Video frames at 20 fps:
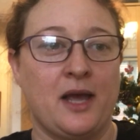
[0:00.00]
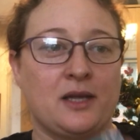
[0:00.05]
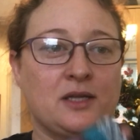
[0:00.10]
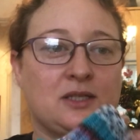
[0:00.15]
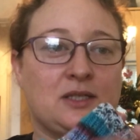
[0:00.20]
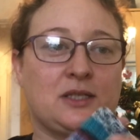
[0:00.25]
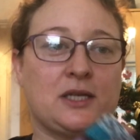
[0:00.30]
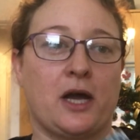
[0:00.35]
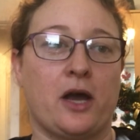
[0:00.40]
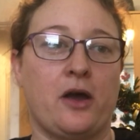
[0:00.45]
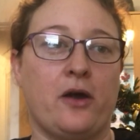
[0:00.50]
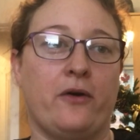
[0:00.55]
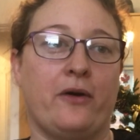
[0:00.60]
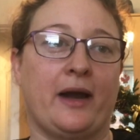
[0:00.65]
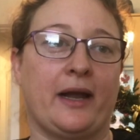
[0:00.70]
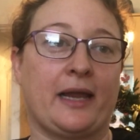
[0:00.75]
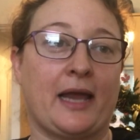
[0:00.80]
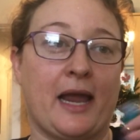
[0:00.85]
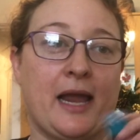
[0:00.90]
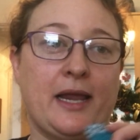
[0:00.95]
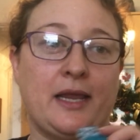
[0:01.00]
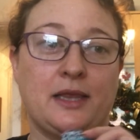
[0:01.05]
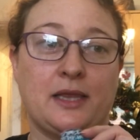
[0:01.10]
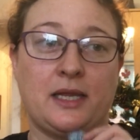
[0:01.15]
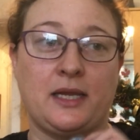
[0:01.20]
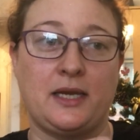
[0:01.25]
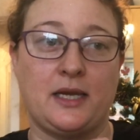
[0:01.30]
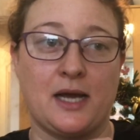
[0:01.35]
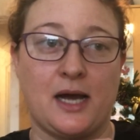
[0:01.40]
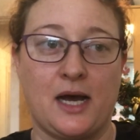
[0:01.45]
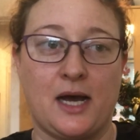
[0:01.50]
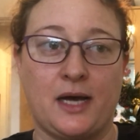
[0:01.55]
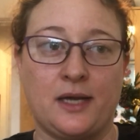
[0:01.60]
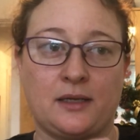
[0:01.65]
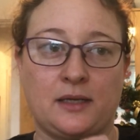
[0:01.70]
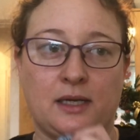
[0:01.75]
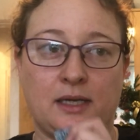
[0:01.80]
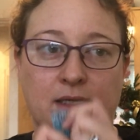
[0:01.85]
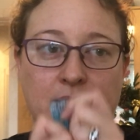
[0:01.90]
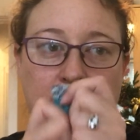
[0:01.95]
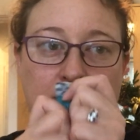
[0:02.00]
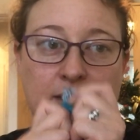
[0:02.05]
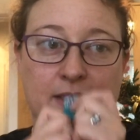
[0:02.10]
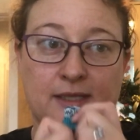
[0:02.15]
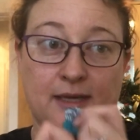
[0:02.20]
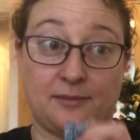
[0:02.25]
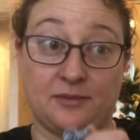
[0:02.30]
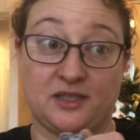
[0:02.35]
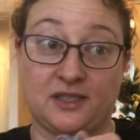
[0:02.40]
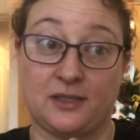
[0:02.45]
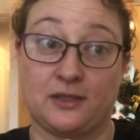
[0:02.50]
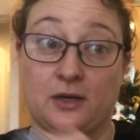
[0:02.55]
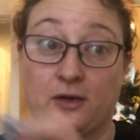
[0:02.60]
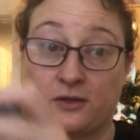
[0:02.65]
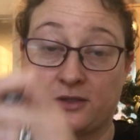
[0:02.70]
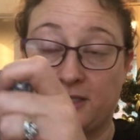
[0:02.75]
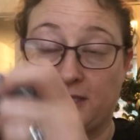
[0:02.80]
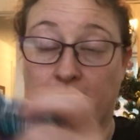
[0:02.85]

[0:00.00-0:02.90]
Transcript: So again, the yarn is the same as the socks,